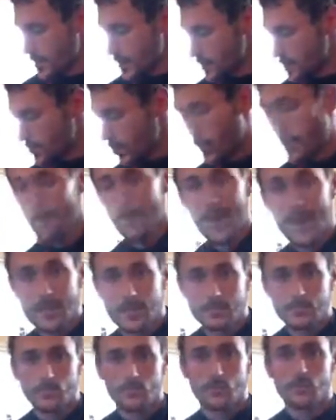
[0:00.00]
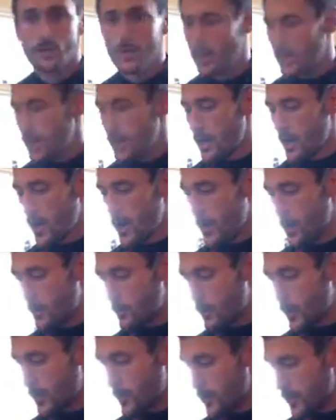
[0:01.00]
So I want maximal
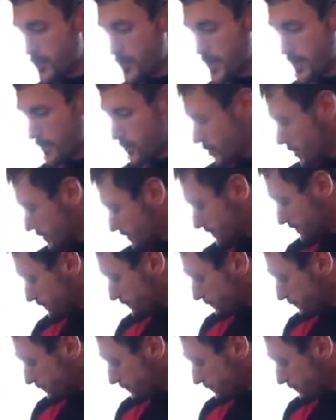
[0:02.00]
proprioception,